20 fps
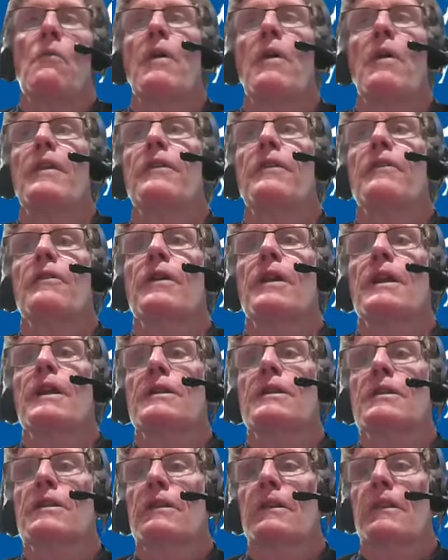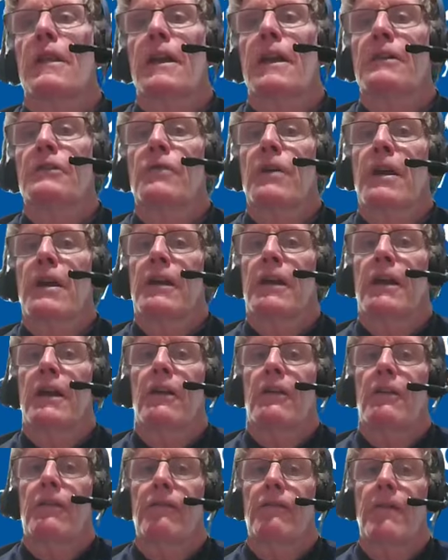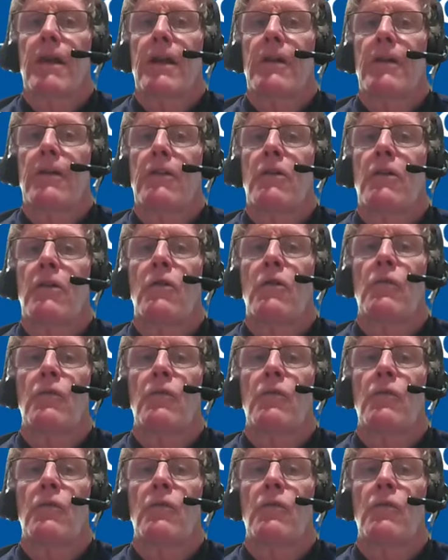whether it's an electronic health record